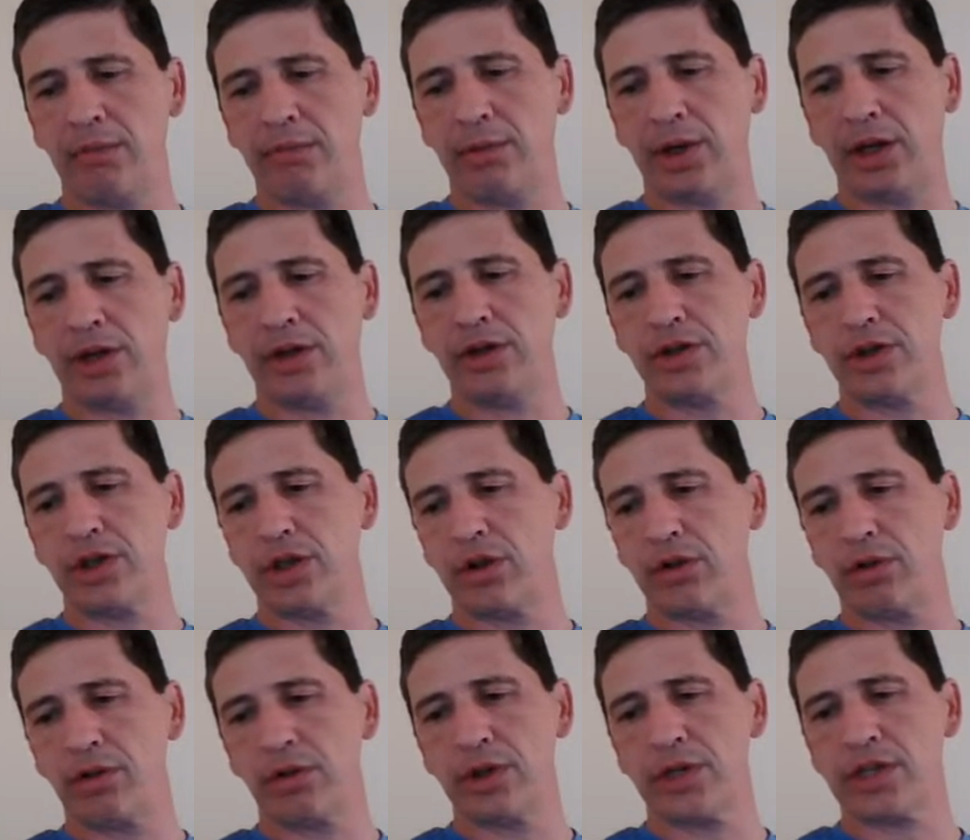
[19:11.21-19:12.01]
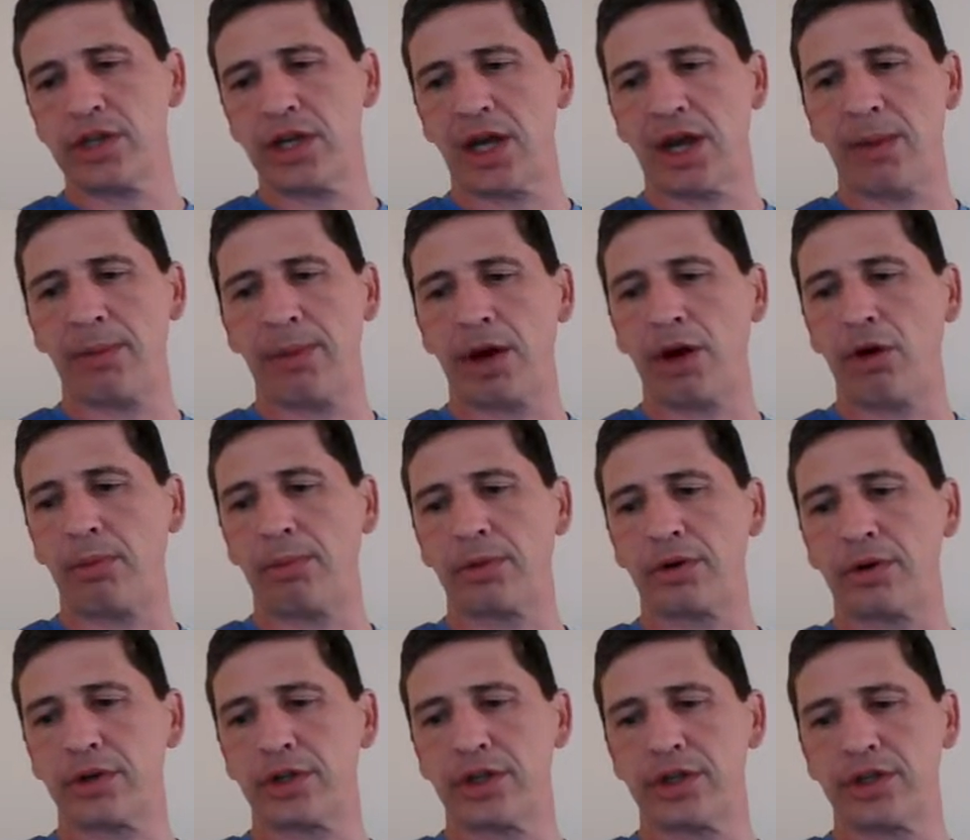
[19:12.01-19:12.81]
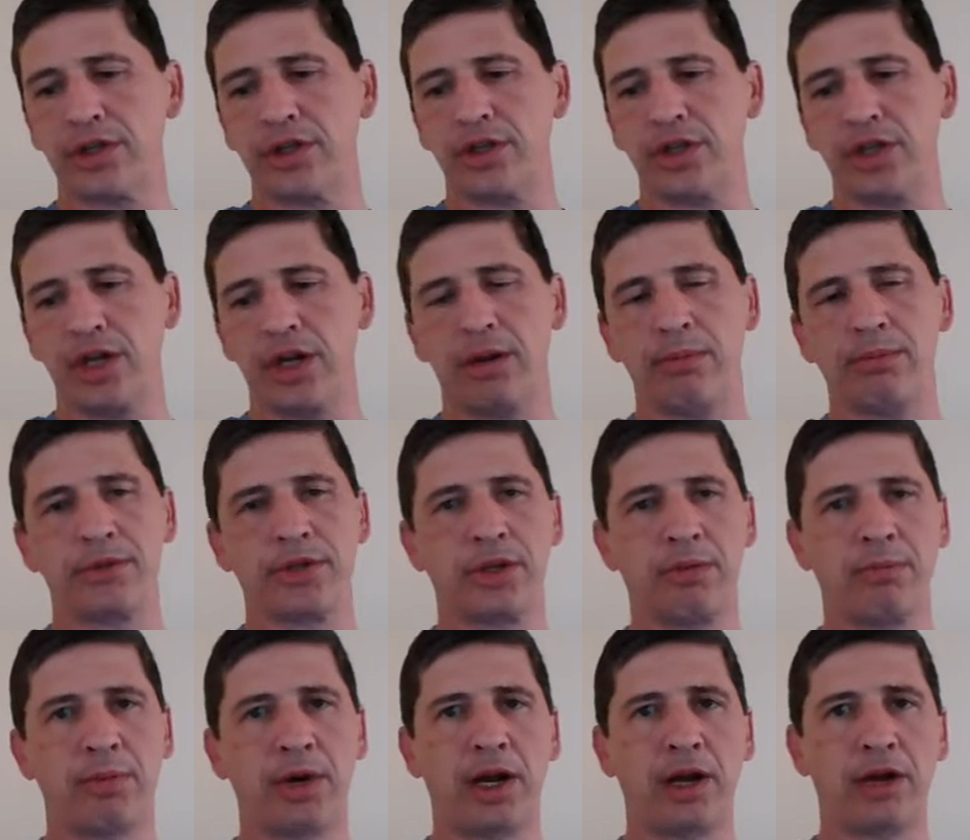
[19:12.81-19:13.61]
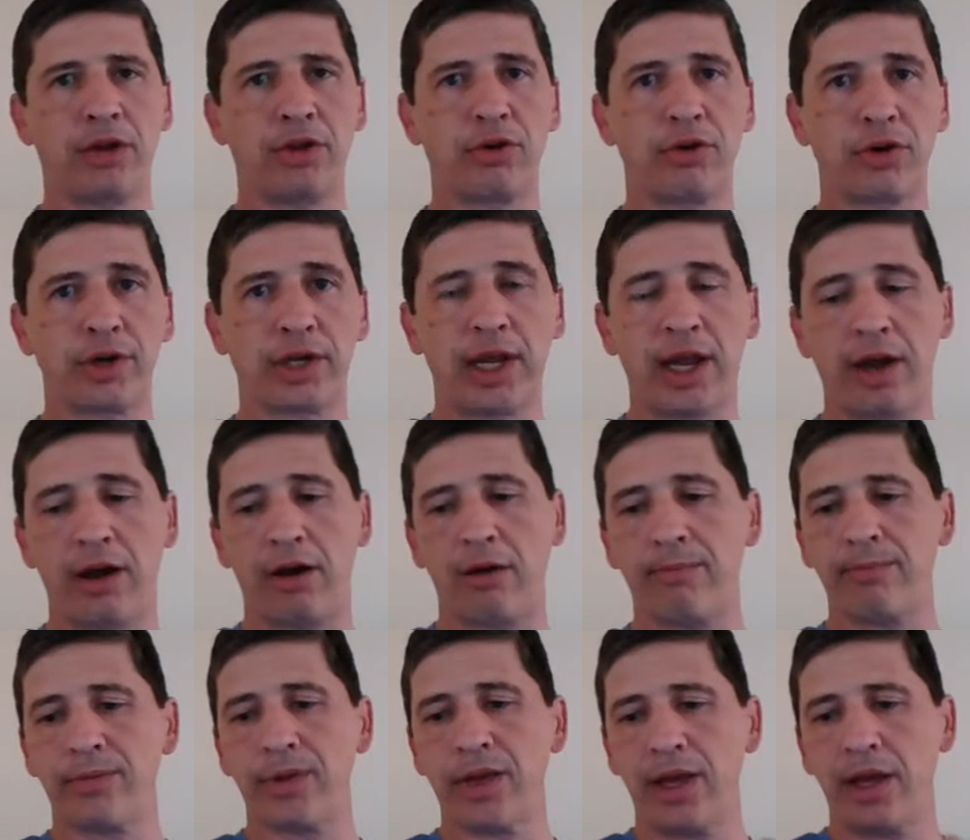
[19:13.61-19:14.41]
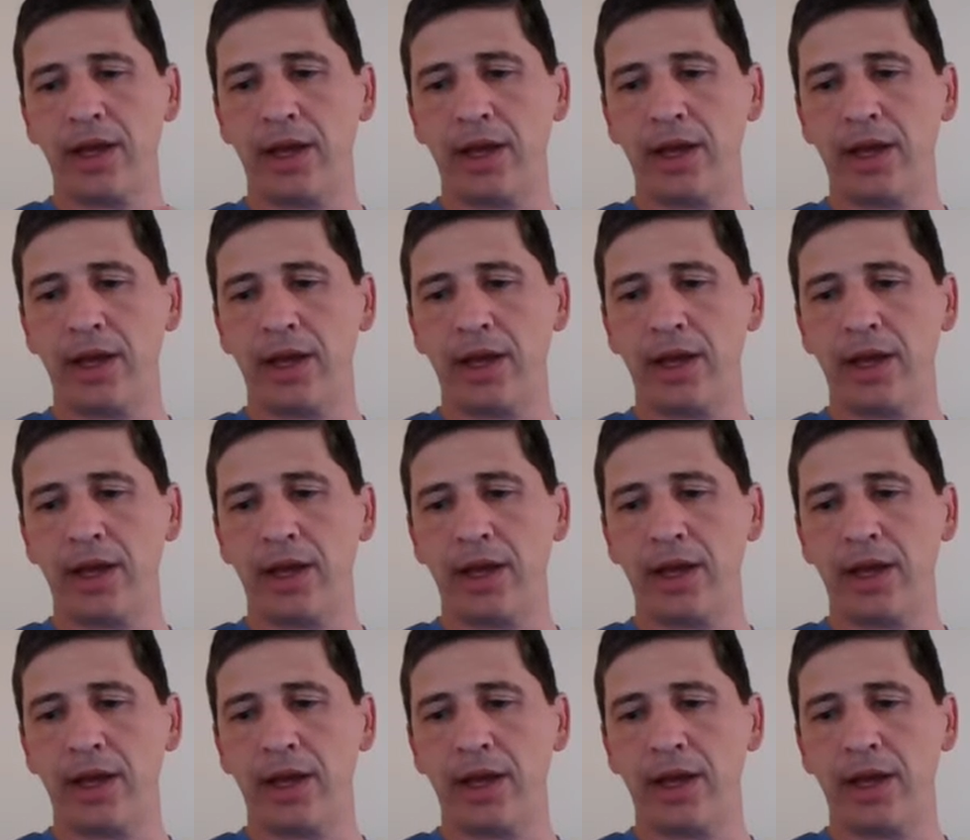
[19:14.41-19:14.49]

But usually the only time I'll purchase gems on my other account